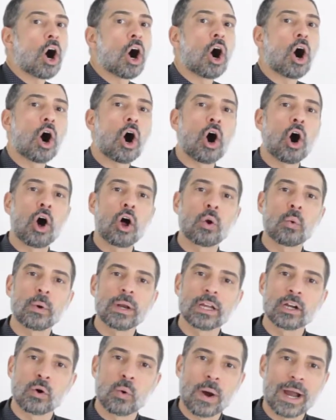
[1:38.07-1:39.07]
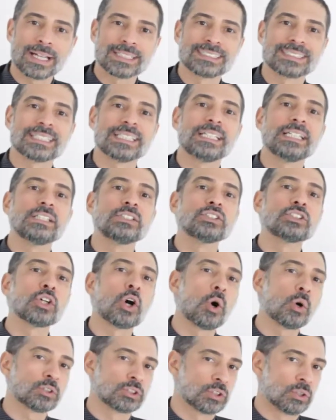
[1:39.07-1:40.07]
All requests in
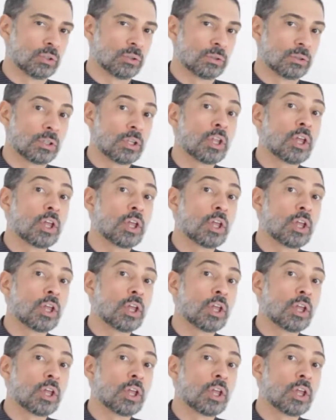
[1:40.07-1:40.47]
total,